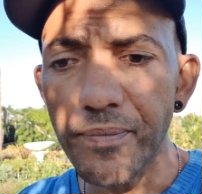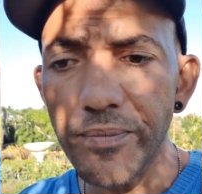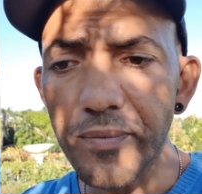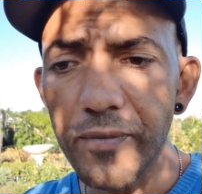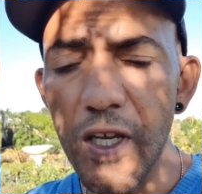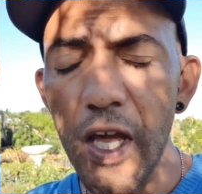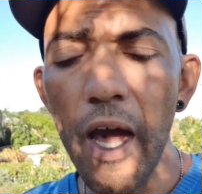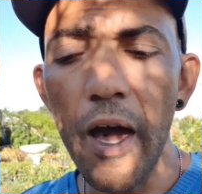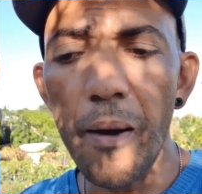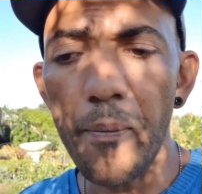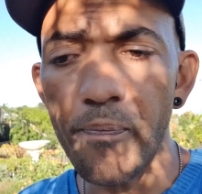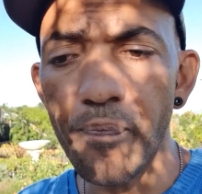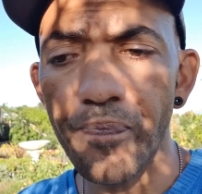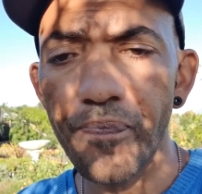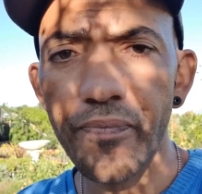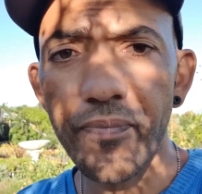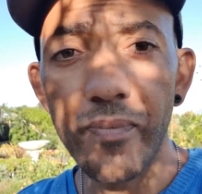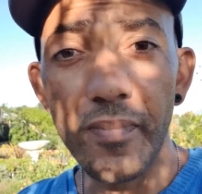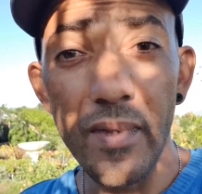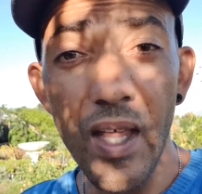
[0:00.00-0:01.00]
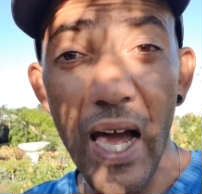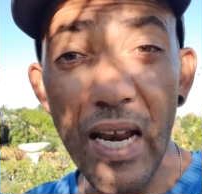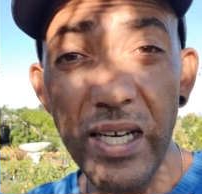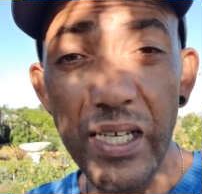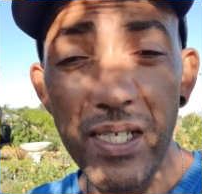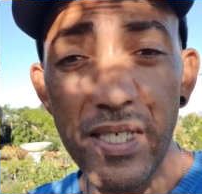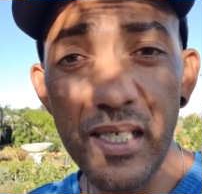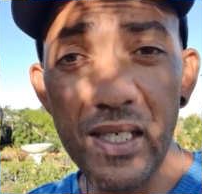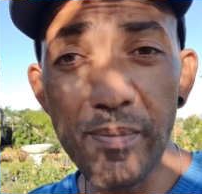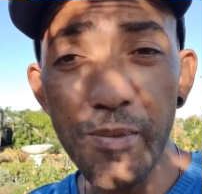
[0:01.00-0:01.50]
yeah, that
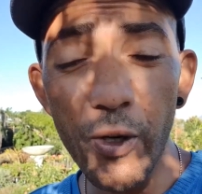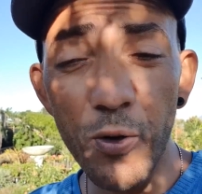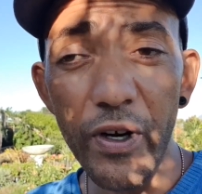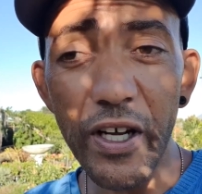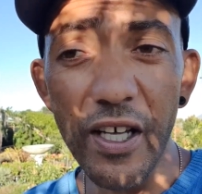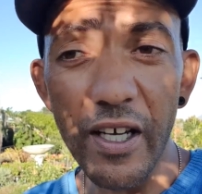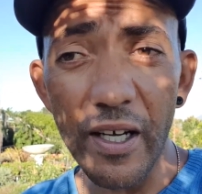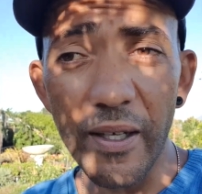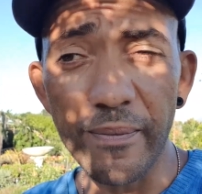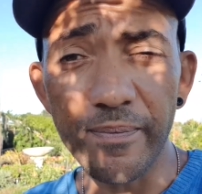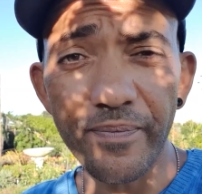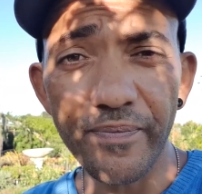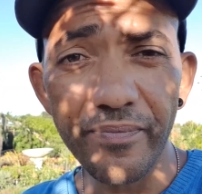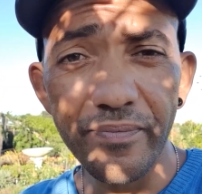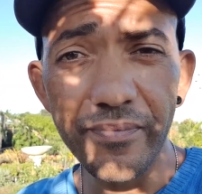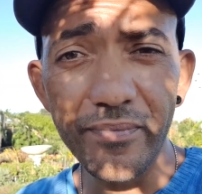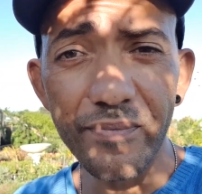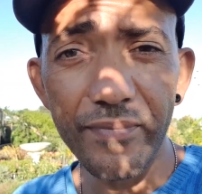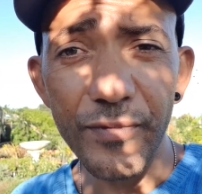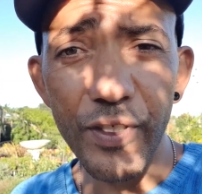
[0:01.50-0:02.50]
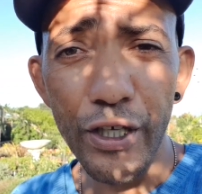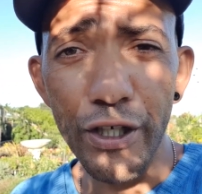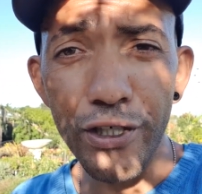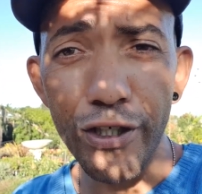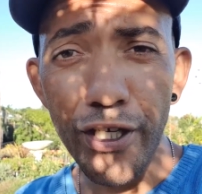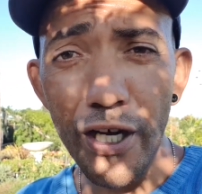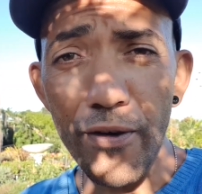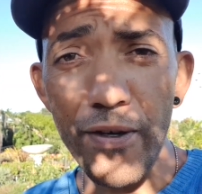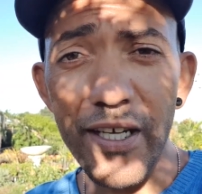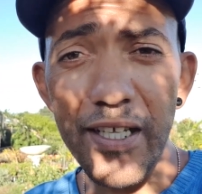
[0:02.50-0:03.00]
is moringa.
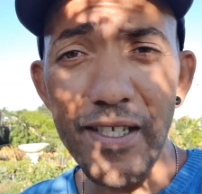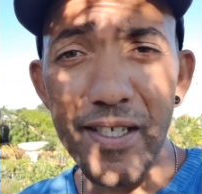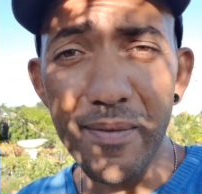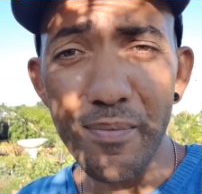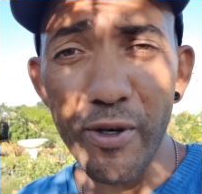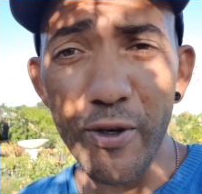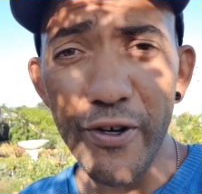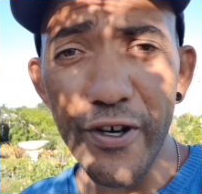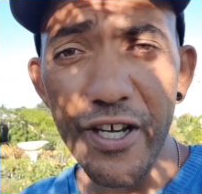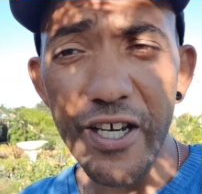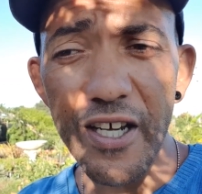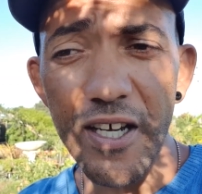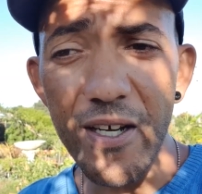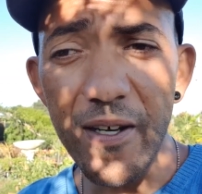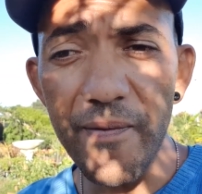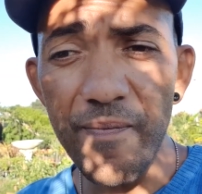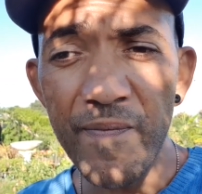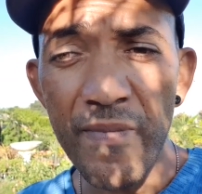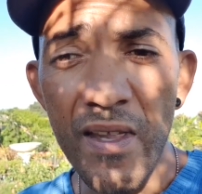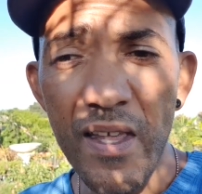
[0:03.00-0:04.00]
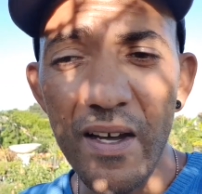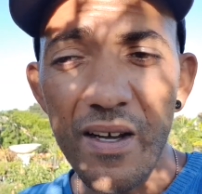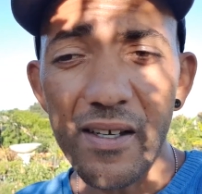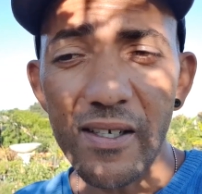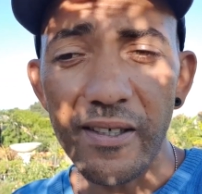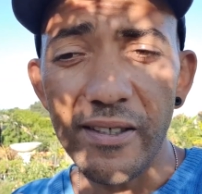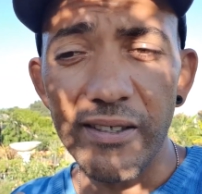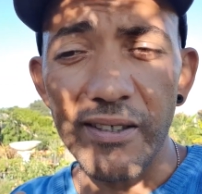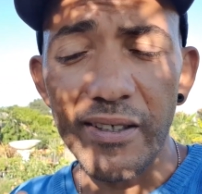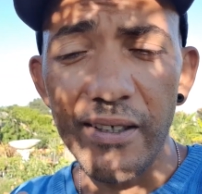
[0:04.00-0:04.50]
Go get some moringa,
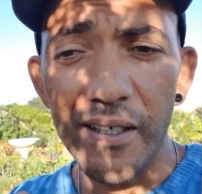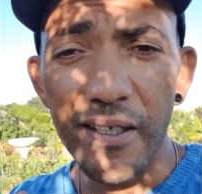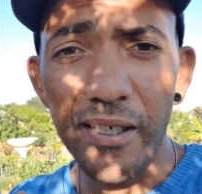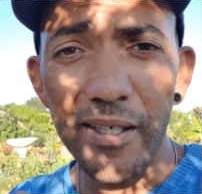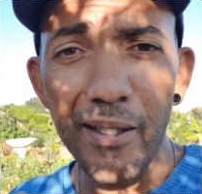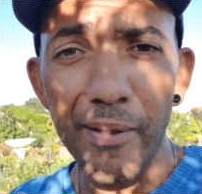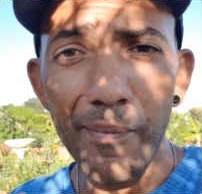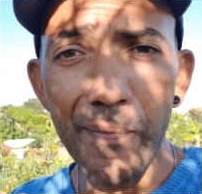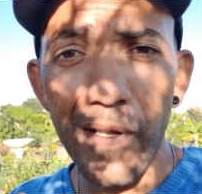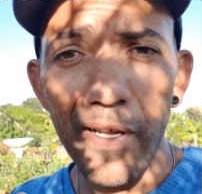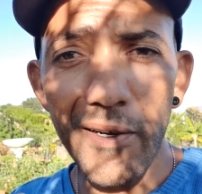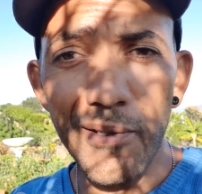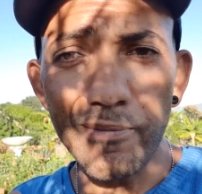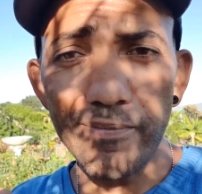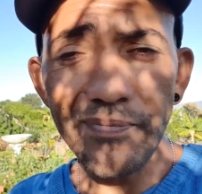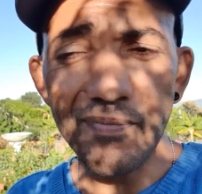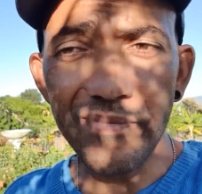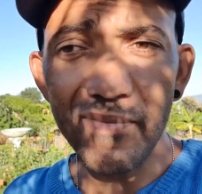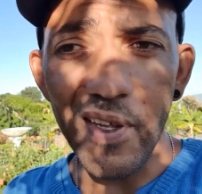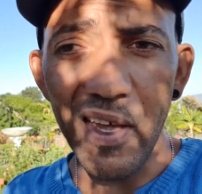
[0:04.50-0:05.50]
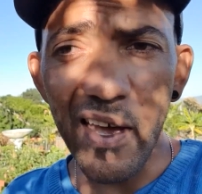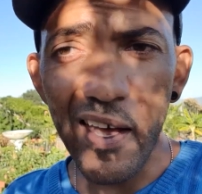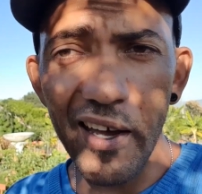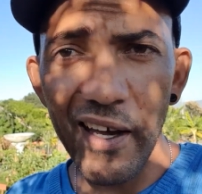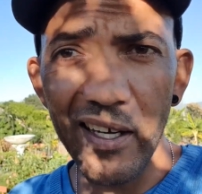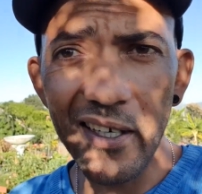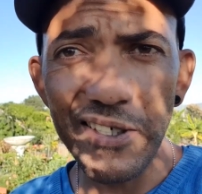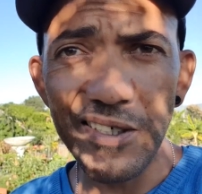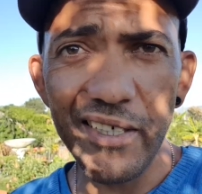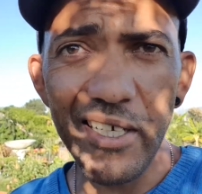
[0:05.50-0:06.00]

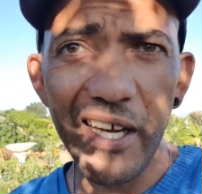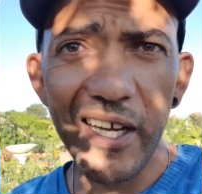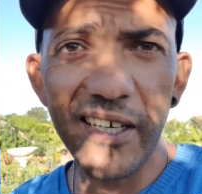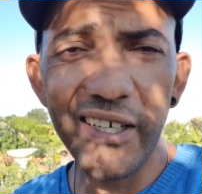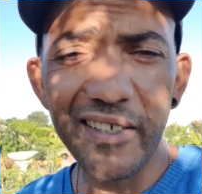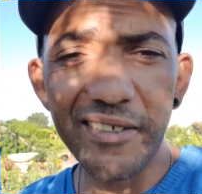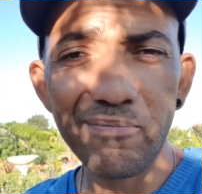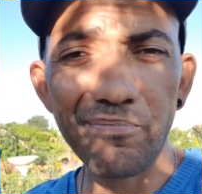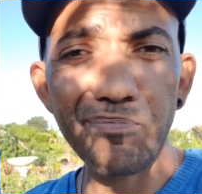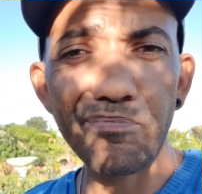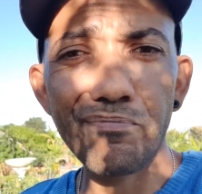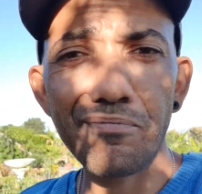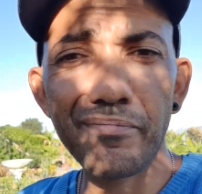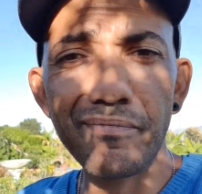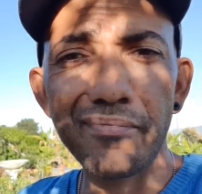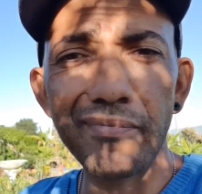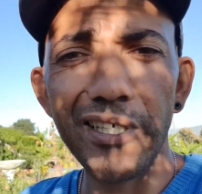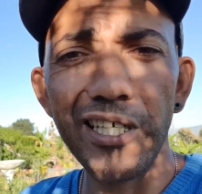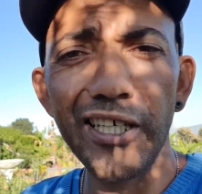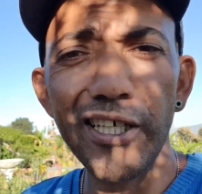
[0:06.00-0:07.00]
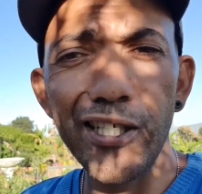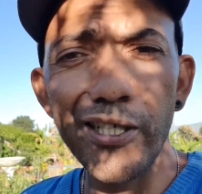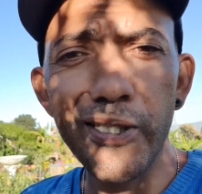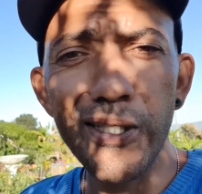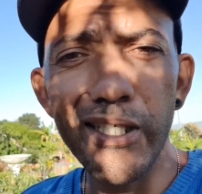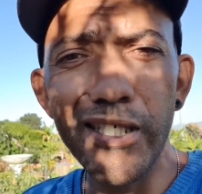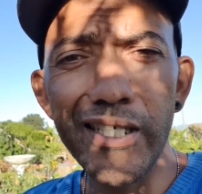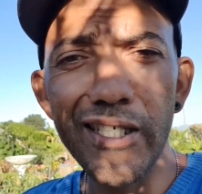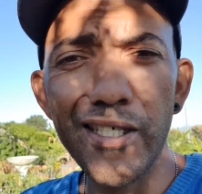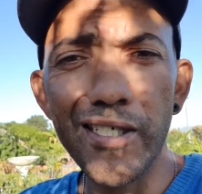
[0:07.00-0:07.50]
and
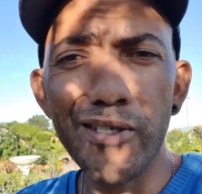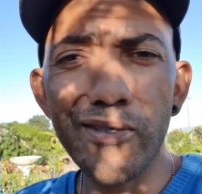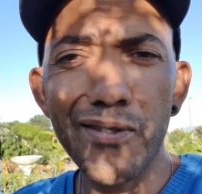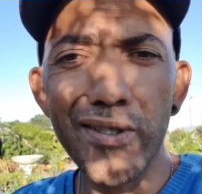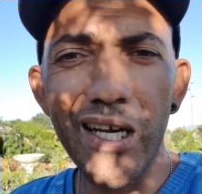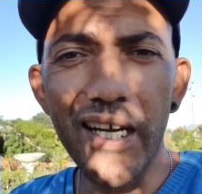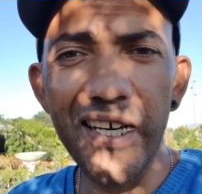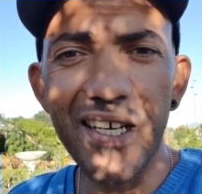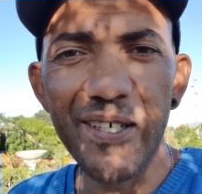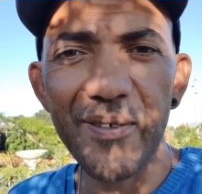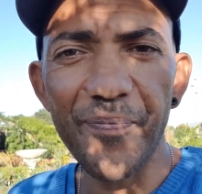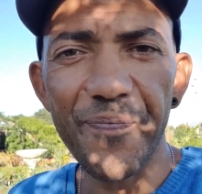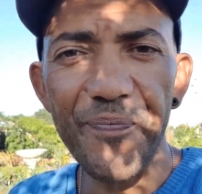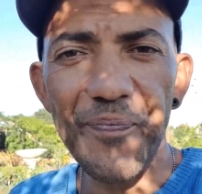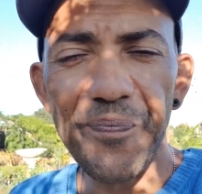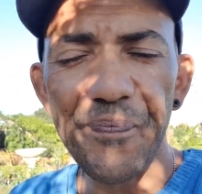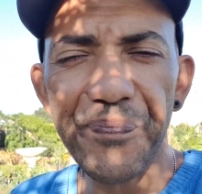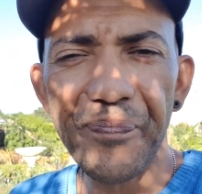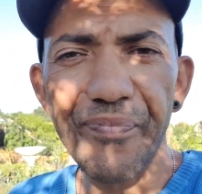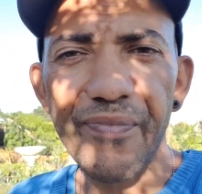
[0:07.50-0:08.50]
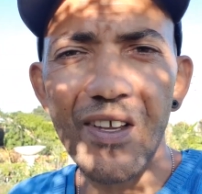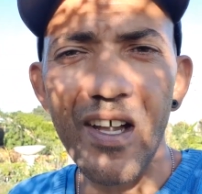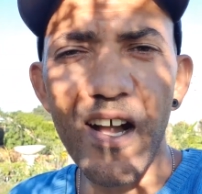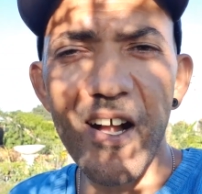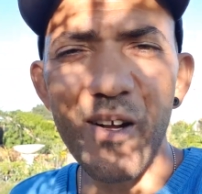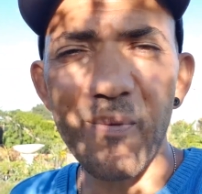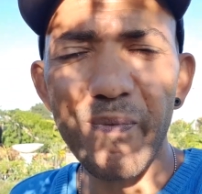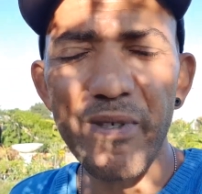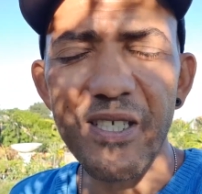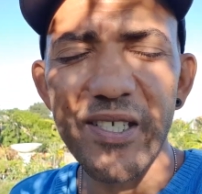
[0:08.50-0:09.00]
include it in your diet. I
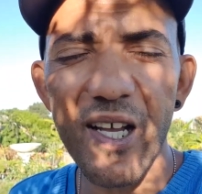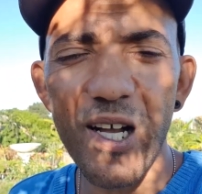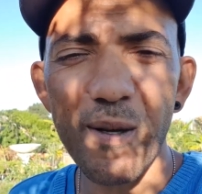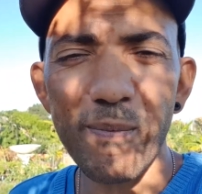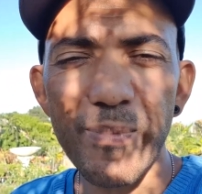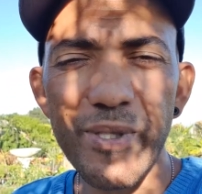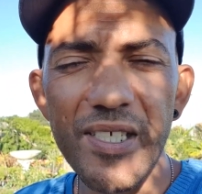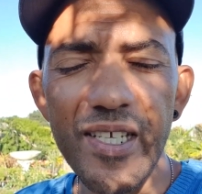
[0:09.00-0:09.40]
hope this helps,